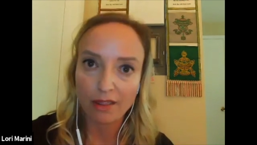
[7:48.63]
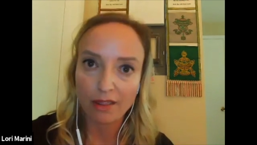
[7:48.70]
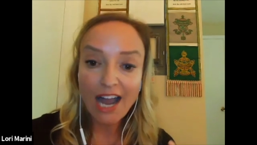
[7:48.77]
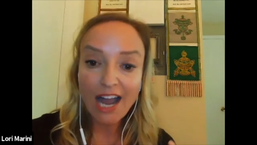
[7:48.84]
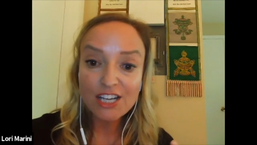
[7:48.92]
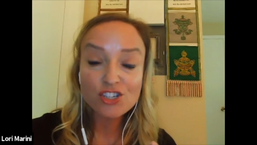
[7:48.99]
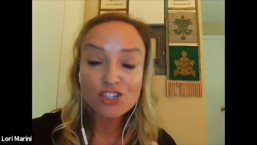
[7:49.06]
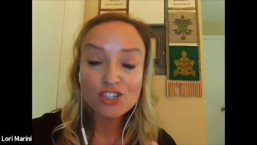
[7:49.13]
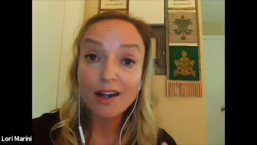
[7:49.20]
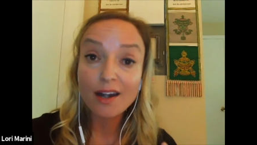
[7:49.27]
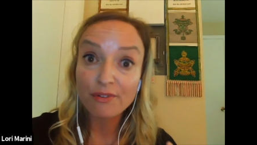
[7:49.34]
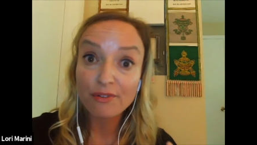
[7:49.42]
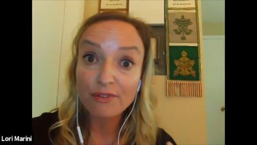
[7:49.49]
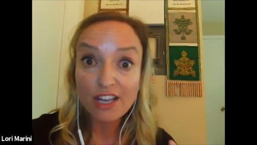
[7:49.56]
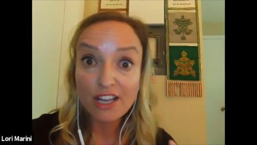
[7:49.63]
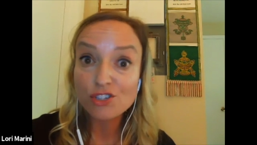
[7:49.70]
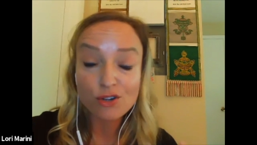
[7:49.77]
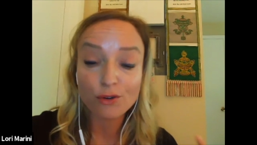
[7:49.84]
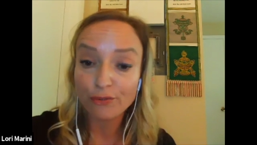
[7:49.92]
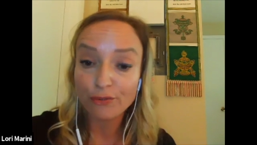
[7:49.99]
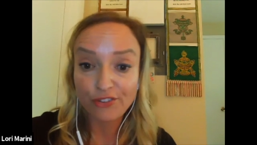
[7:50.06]
I just had a
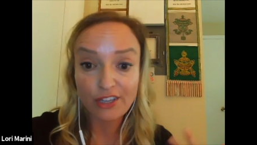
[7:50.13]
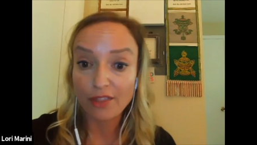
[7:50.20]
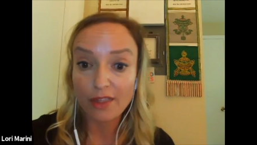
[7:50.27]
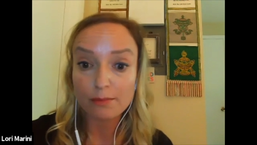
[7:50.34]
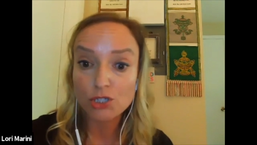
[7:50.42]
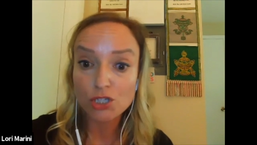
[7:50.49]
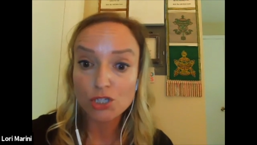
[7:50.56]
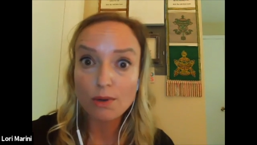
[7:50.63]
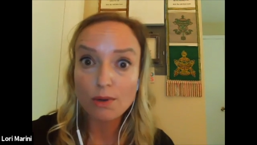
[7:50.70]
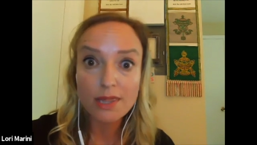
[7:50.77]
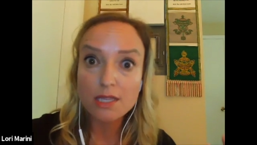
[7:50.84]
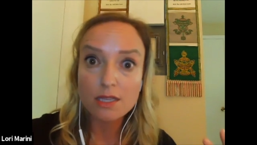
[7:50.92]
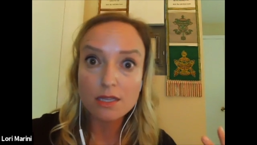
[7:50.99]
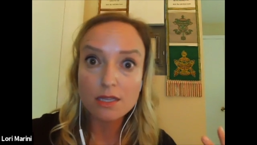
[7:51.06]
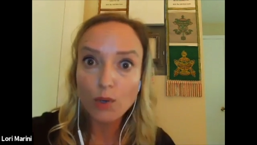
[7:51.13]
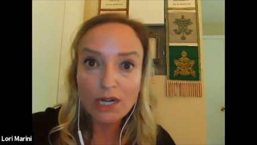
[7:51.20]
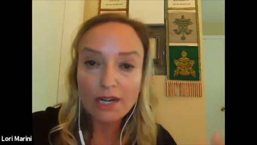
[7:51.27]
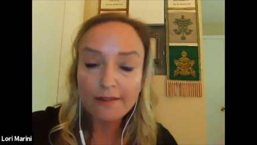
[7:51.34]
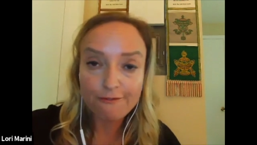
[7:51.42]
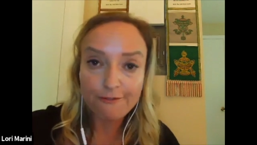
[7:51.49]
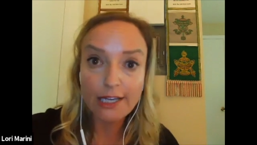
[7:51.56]
professional feel them too, and we
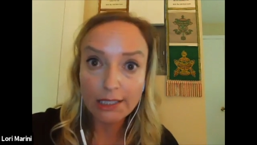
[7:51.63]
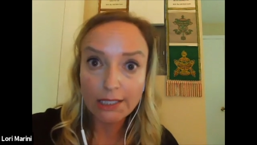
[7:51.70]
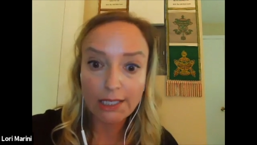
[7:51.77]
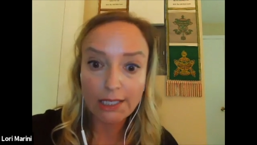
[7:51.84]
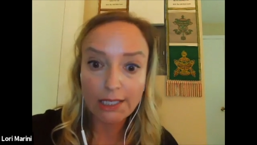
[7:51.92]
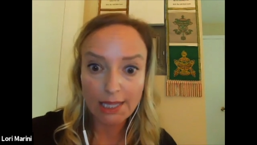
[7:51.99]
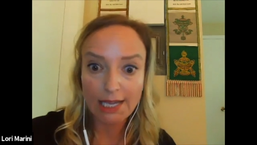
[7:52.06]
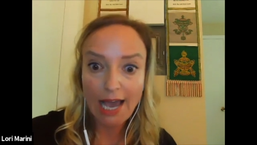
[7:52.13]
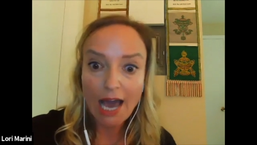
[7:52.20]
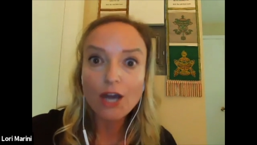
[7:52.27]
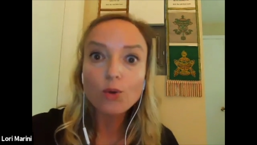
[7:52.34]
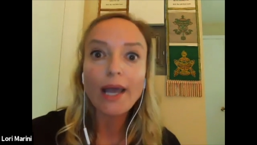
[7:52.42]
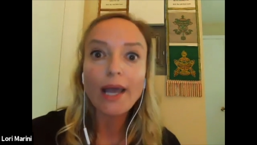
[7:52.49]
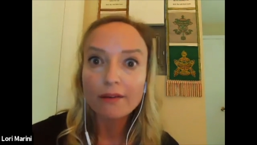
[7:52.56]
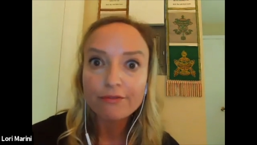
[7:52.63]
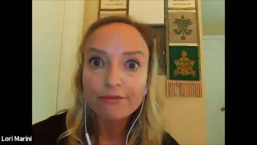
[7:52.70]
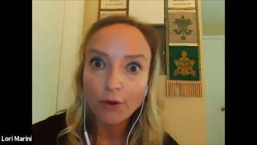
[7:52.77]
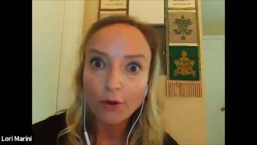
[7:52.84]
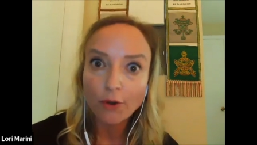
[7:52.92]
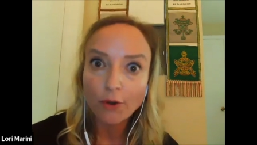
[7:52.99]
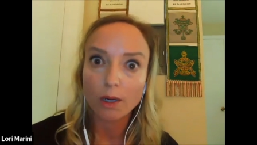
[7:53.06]
didn't feel anything. How do I have
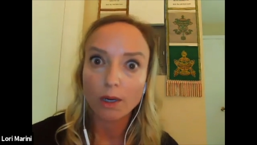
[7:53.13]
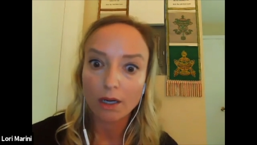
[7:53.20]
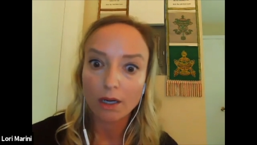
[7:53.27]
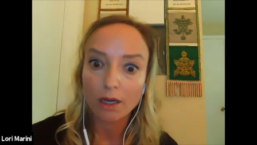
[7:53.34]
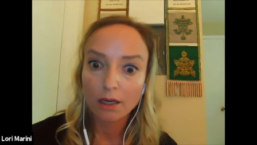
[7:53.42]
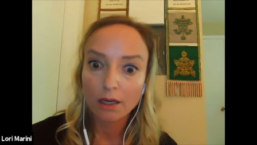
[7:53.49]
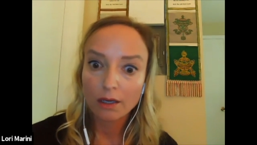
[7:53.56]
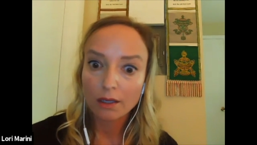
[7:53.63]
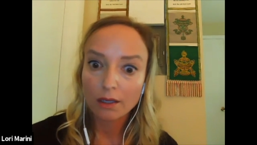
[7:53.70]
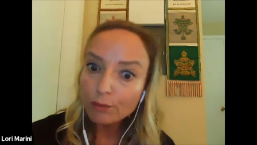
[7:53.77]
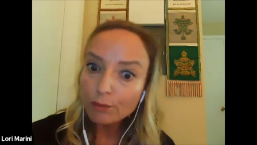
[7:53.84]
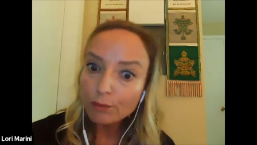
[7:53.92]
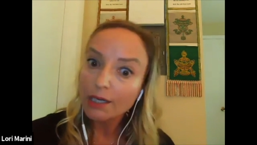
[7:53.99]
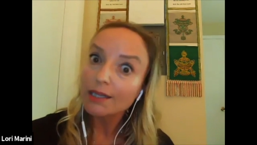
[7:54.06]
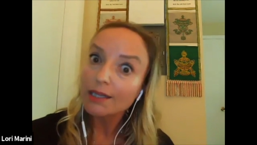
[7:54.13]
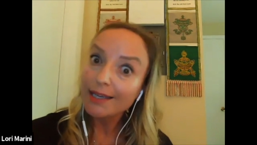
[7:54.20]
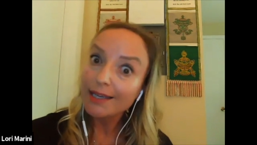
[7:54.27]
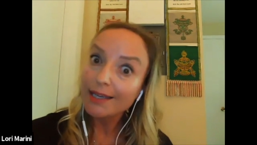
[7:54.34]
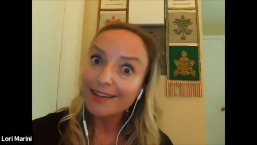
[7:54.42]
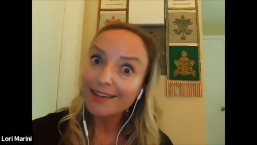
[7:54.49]
4? Like, really?